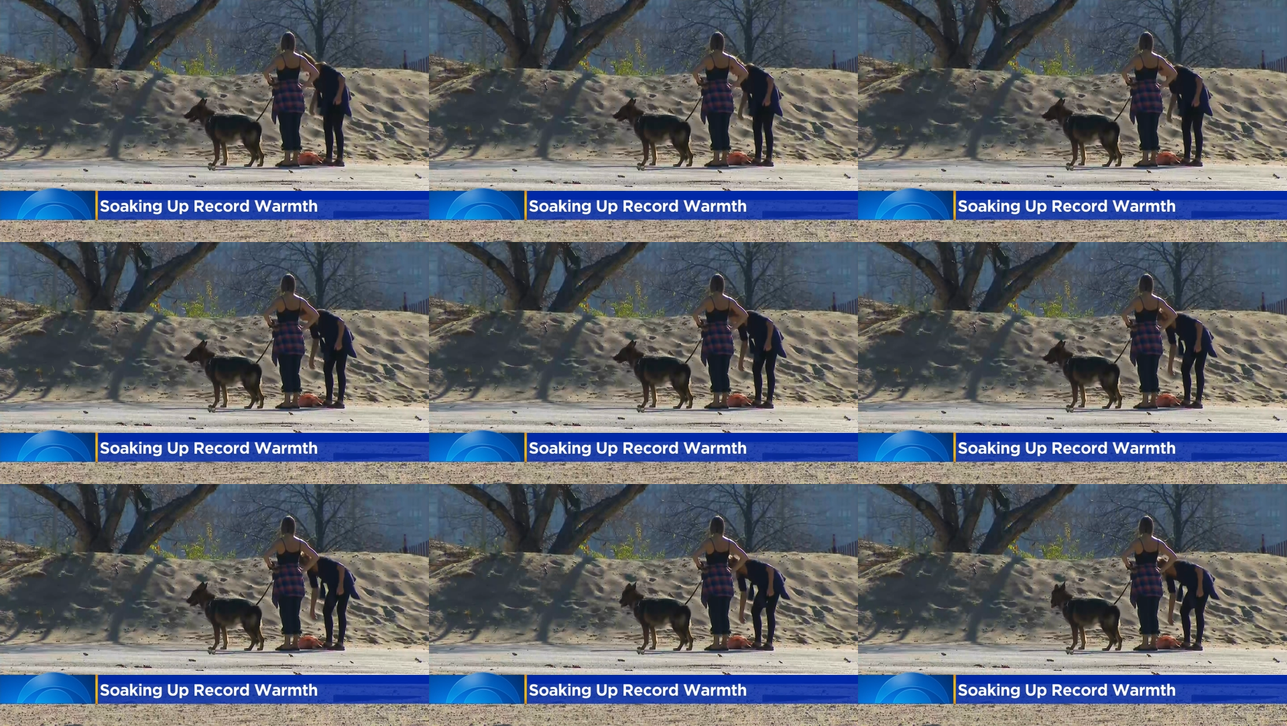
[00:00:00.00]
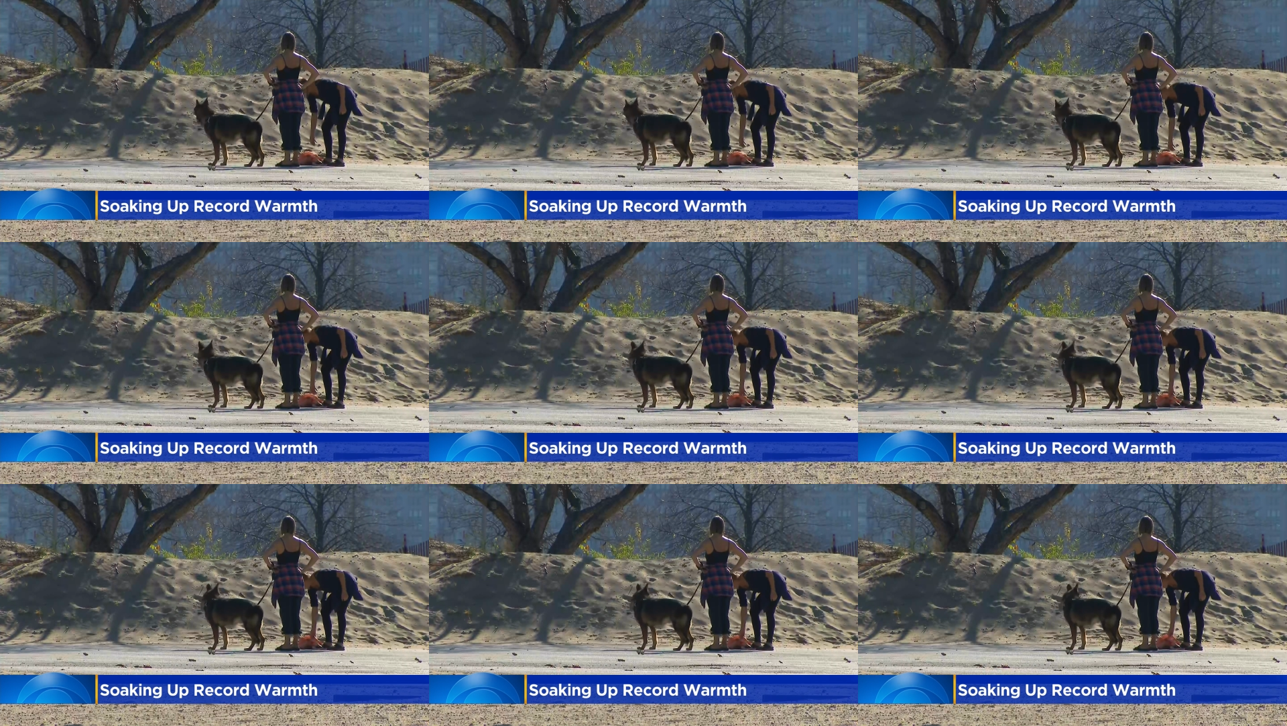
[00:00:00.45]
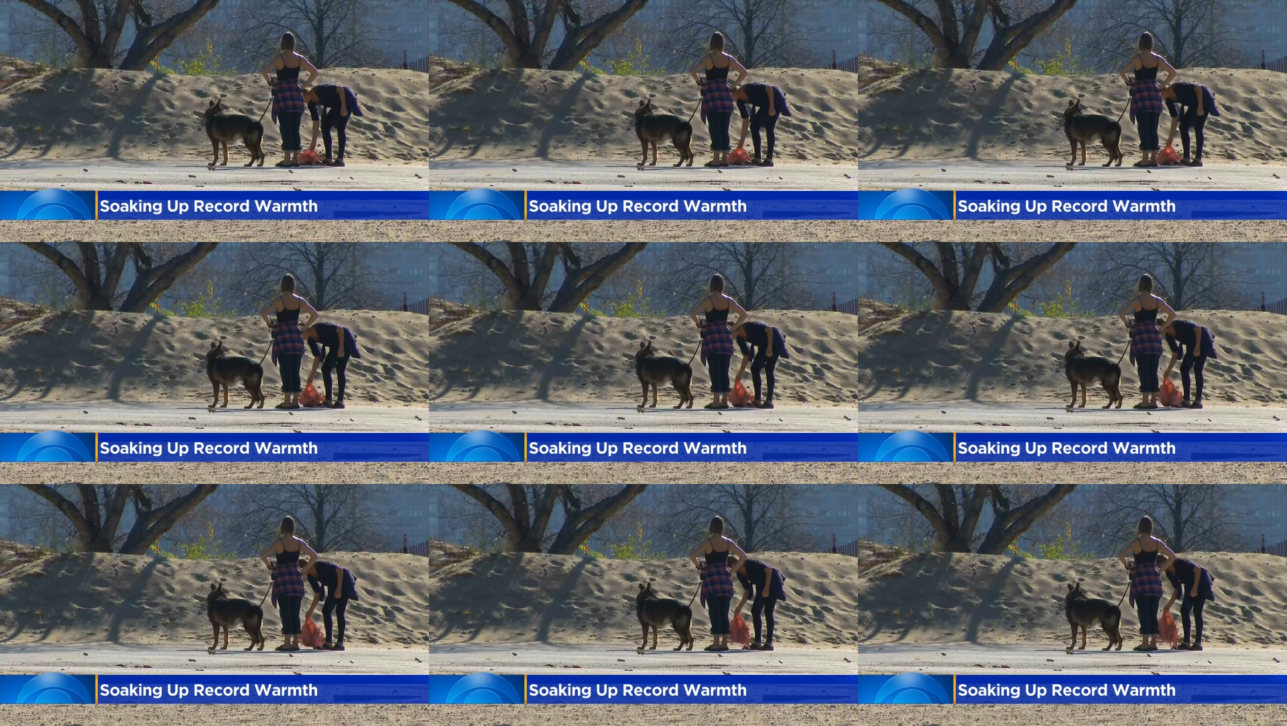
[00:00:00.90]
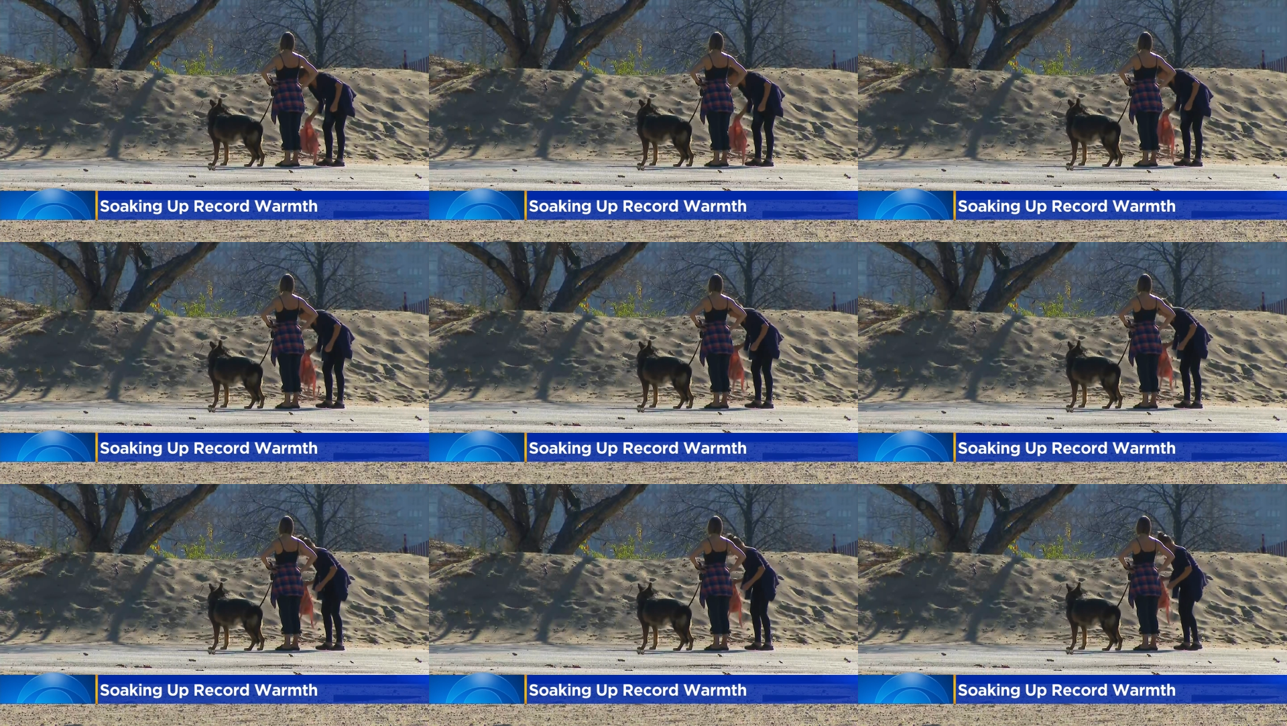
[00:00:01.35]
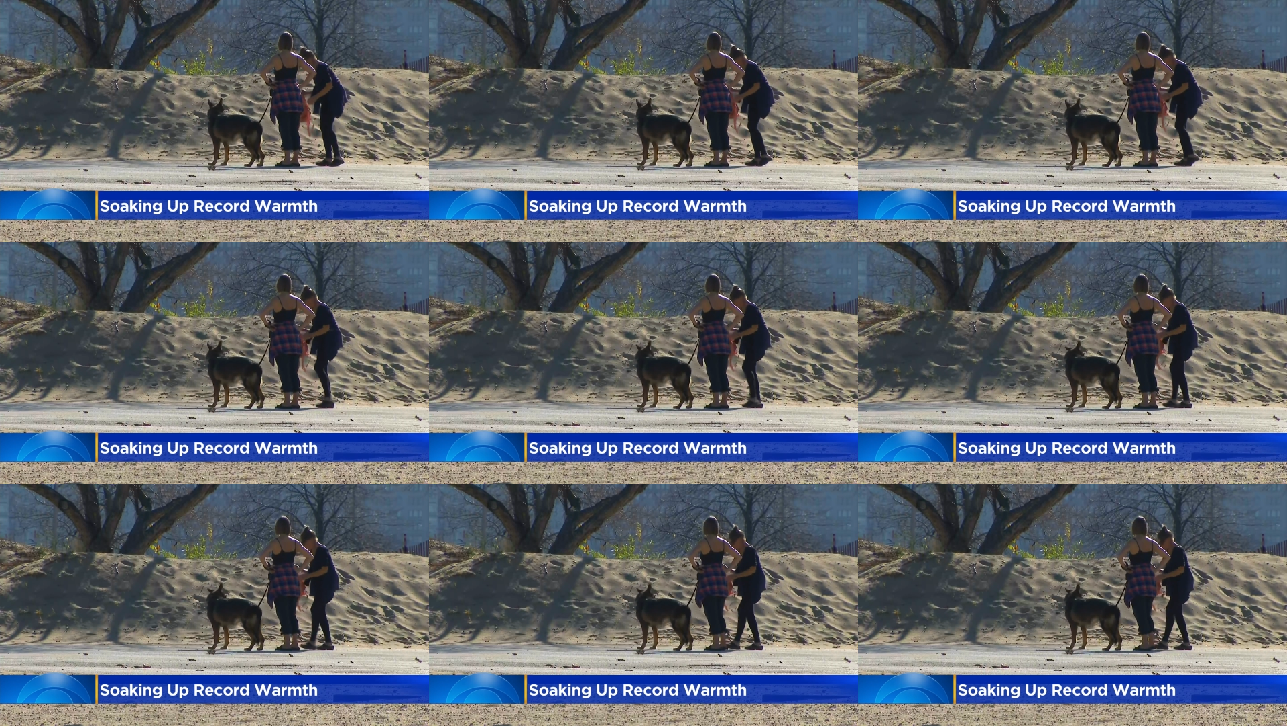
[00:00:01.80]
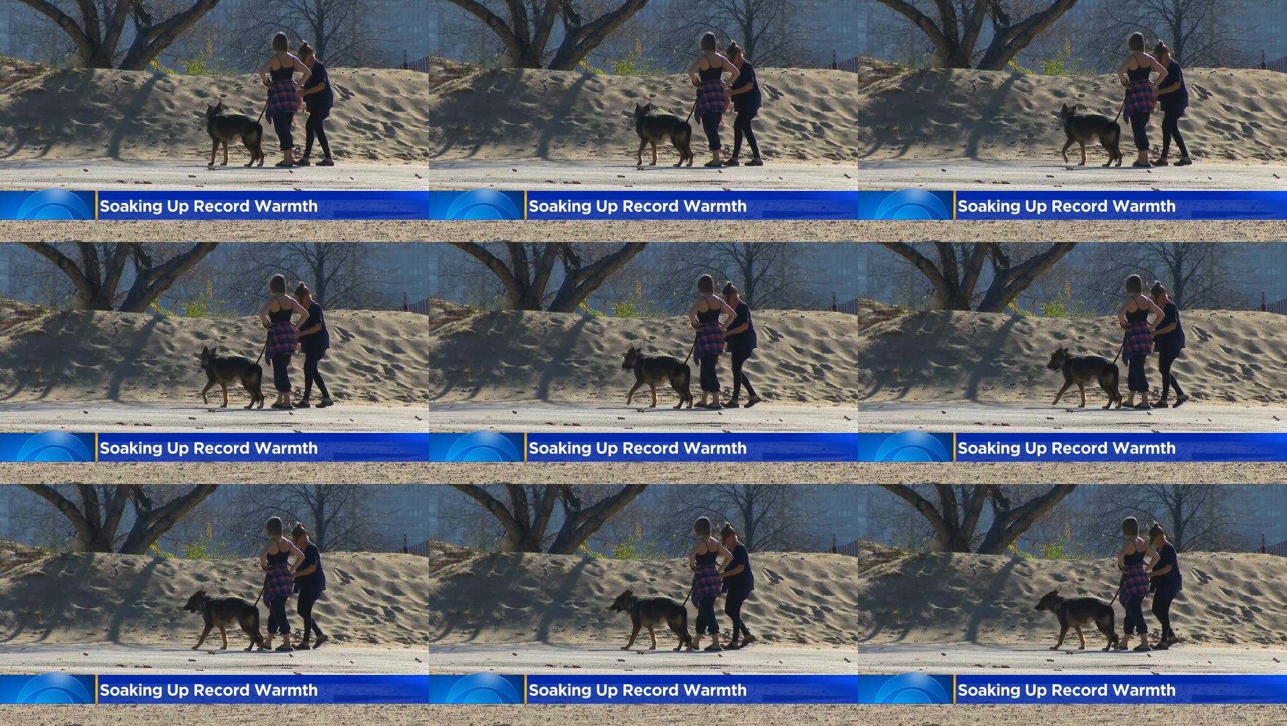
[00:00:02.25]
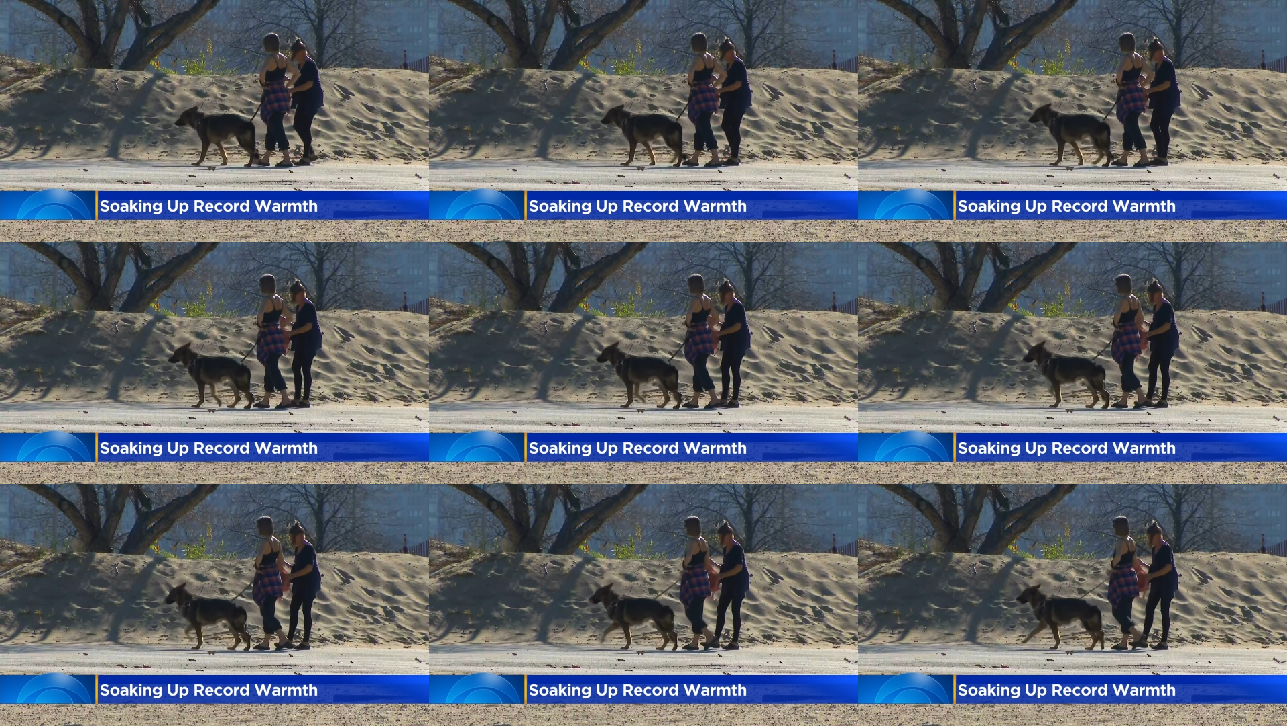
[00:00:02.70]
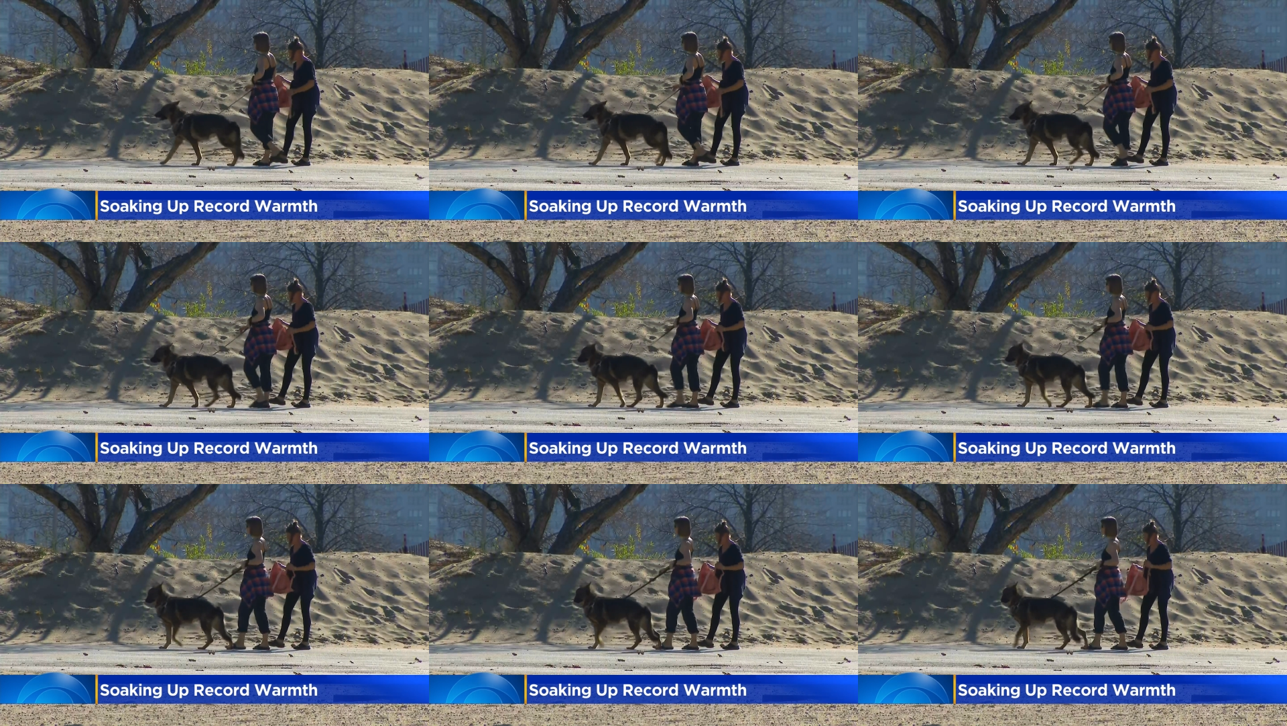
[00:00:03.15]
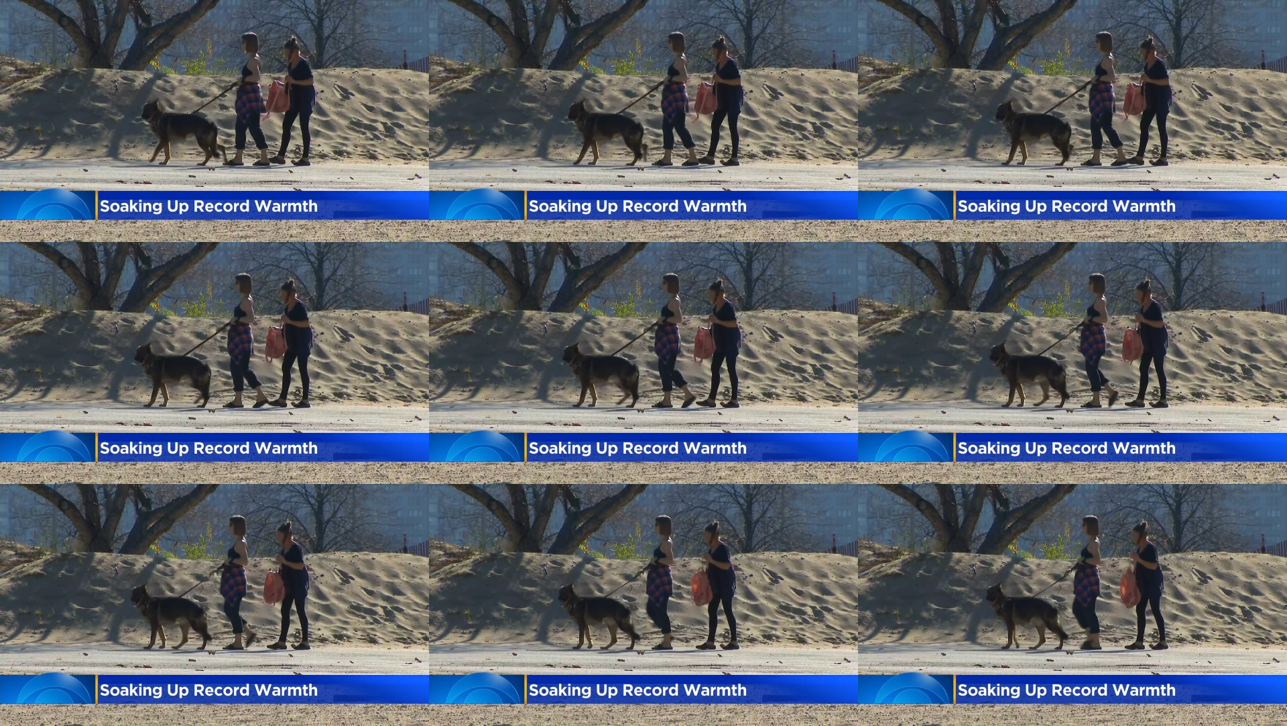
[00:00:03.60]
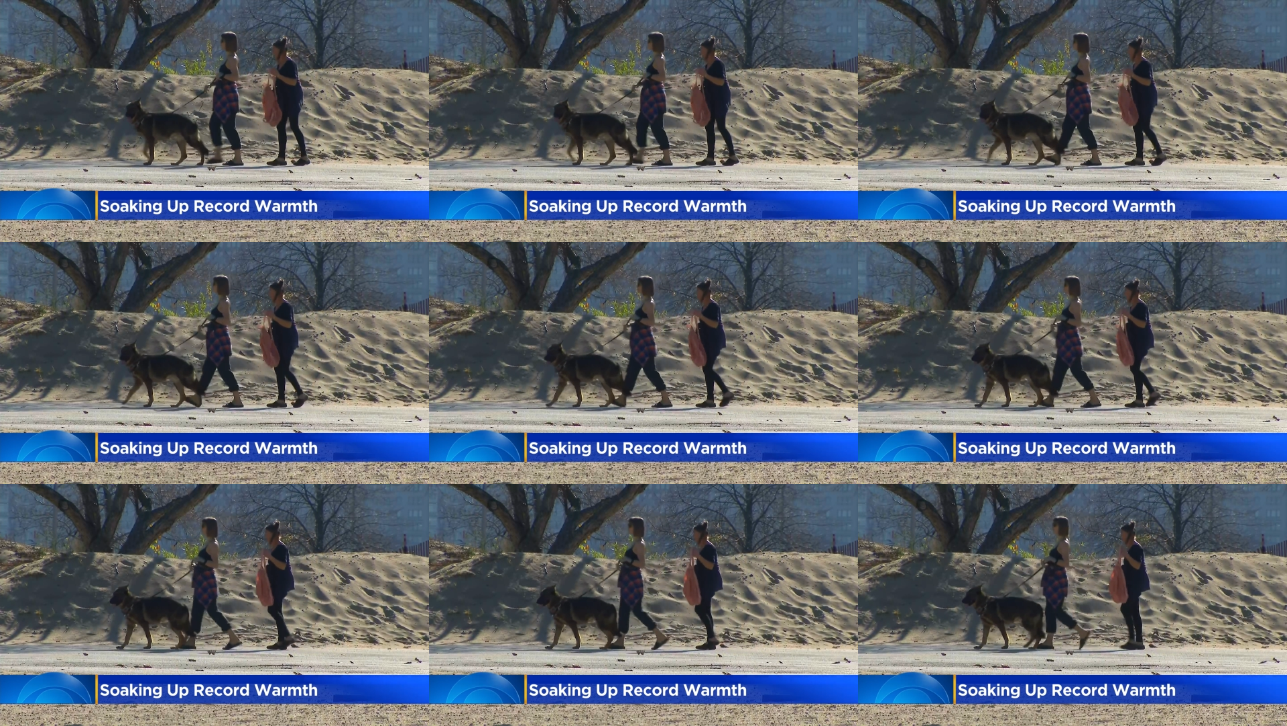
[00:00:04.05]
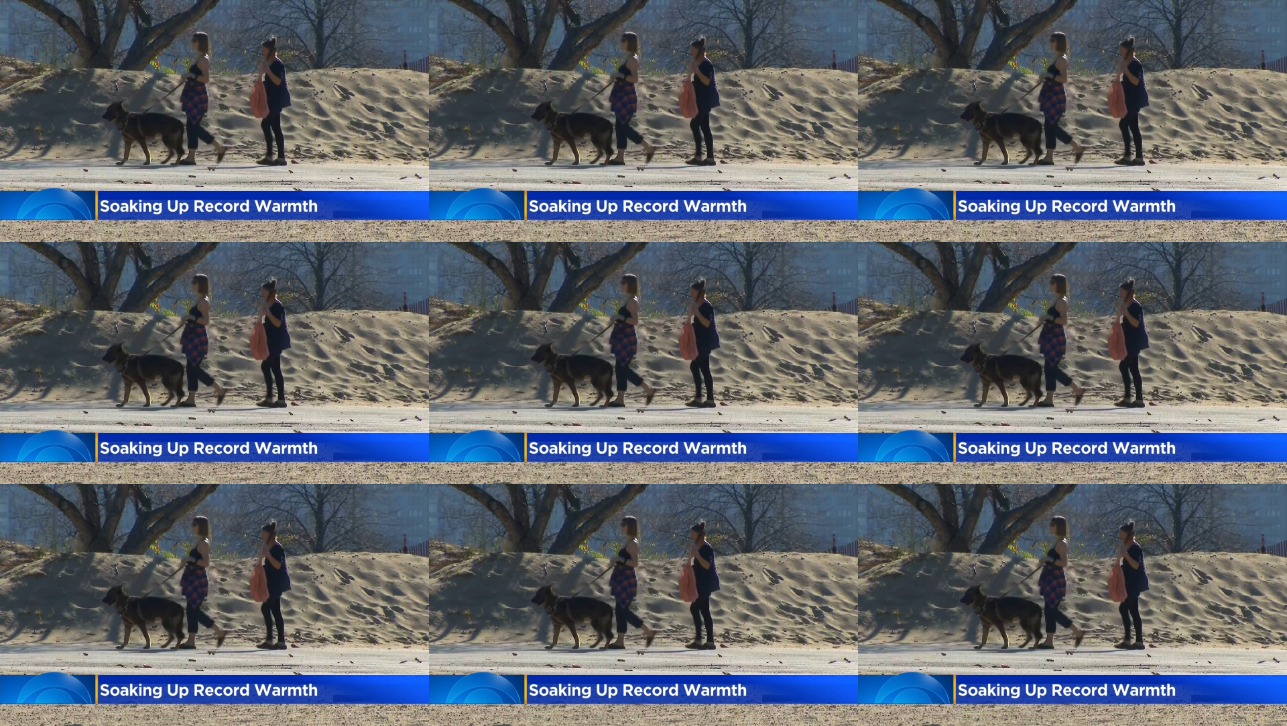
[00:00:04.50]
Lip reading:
Nobody's mouth can be seen.